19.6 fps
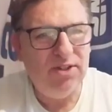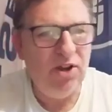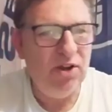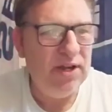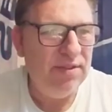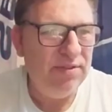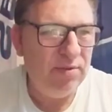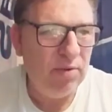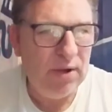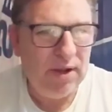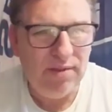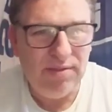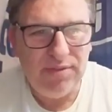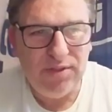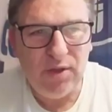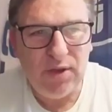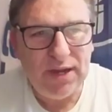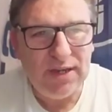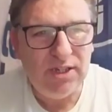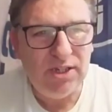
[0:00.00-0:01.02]
33 and
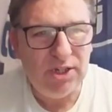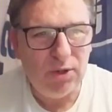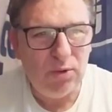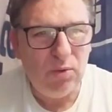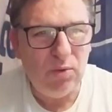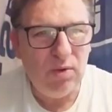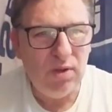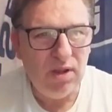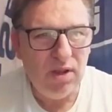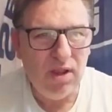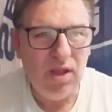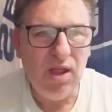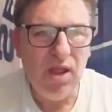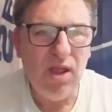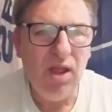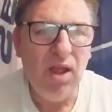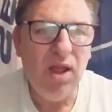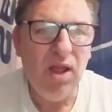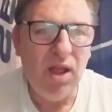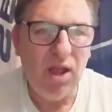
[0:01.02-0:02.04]
32
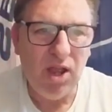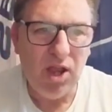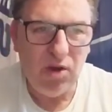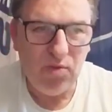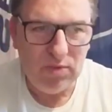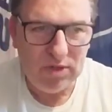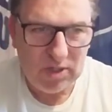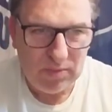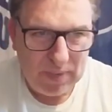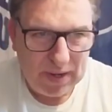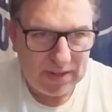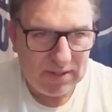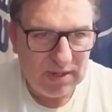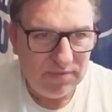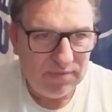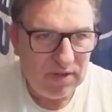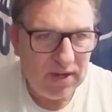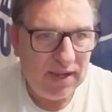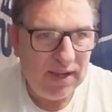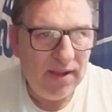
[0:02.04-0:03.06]
uh,
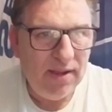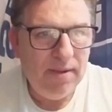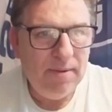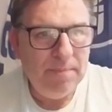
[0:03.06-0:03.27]
respectively.